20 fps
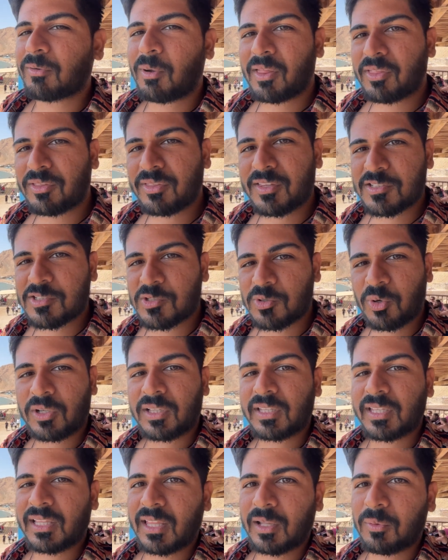rather than
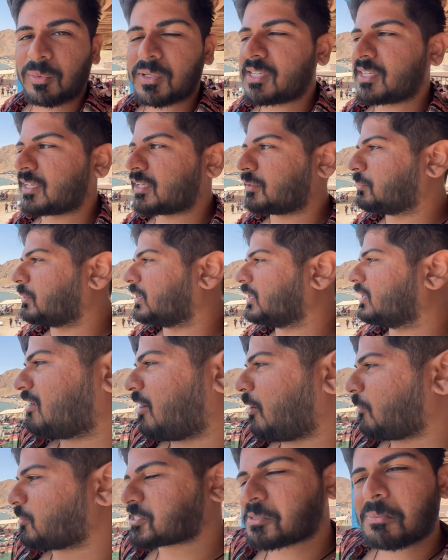snorkeling like we did, but
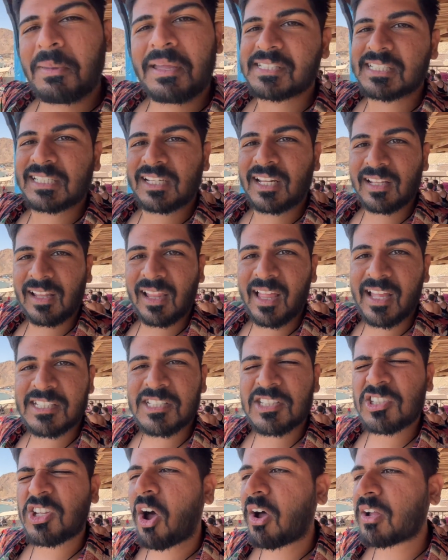it was amazing nonetheless.
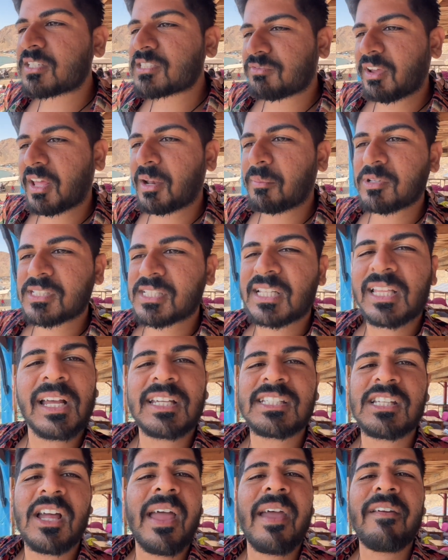Tons of animals. I think I
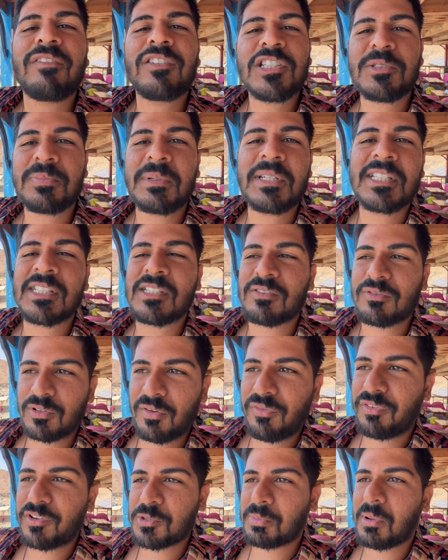saw every species of
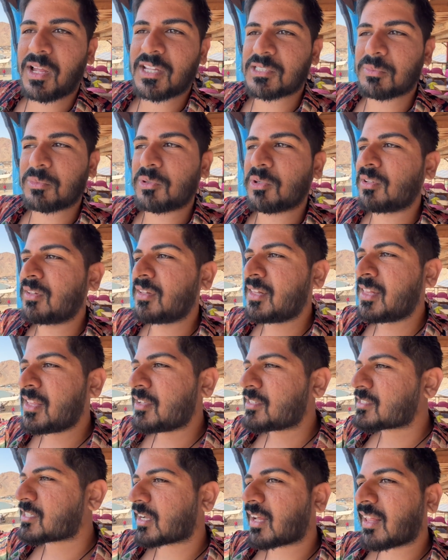reef fish possible. I
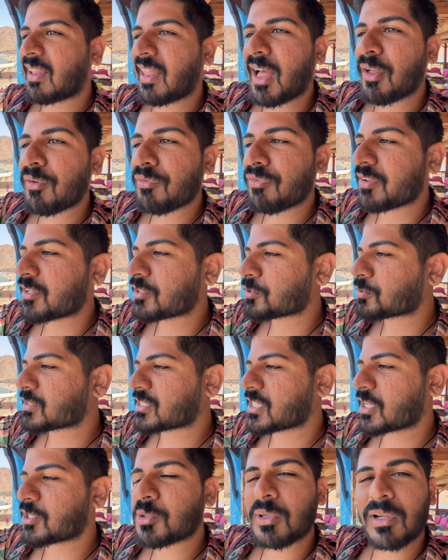saw clownfish, we
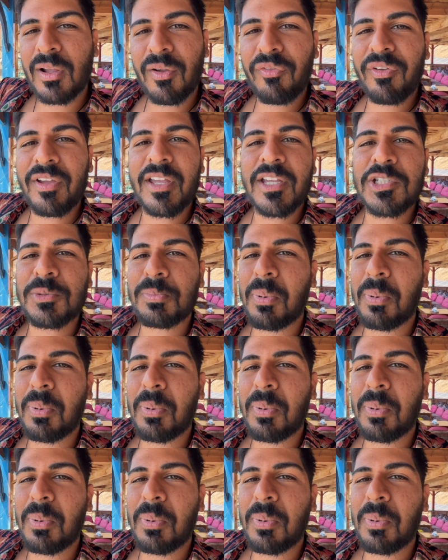saw triggerfish,